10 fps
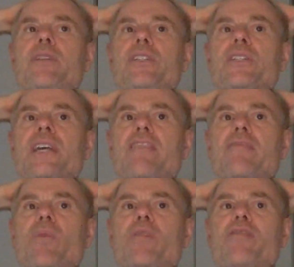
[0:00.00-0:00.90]
we just have
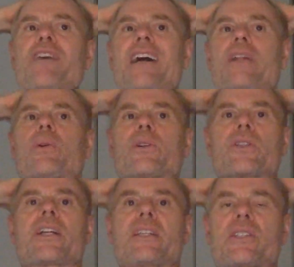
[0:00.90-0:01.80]
more followers
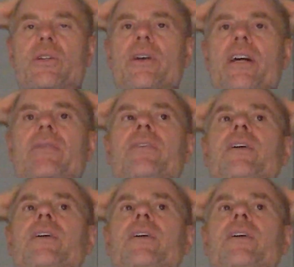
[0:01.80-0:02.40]
on Instagram.